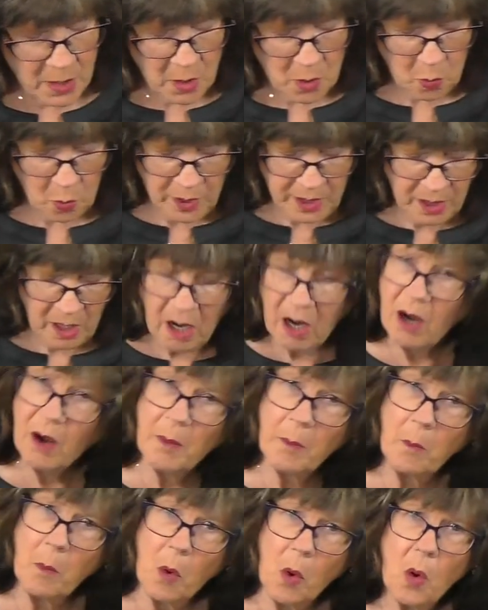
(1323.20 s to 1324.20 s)
We
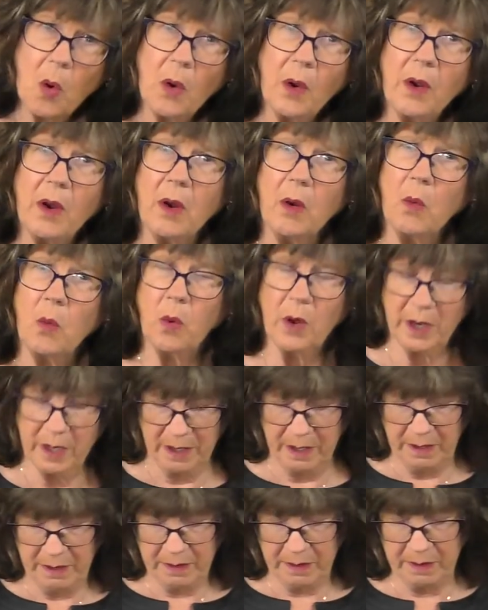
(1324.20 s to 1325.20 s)
are more
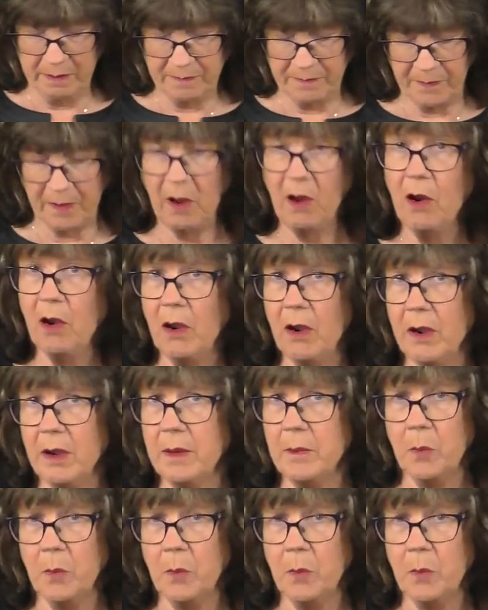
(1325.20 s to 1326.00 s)
aware of our